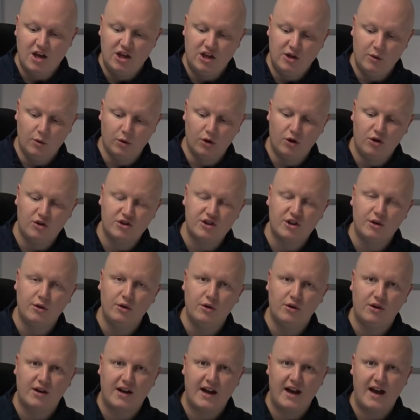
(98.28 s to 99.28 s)
You will also
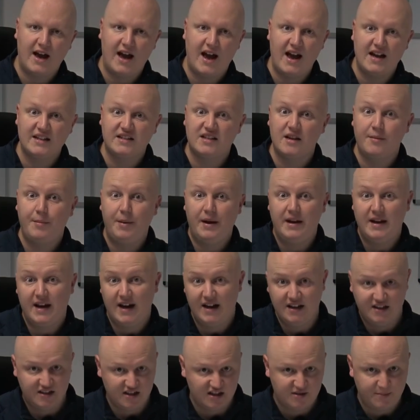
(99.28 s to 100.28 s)
look at, has there been
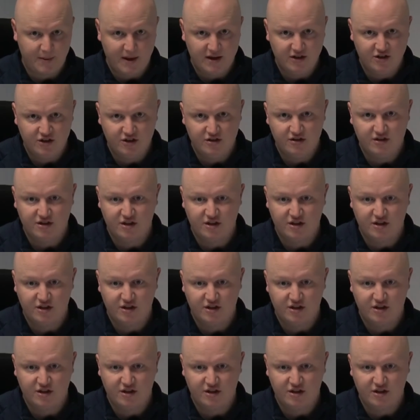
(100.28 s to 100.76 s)
any suspension?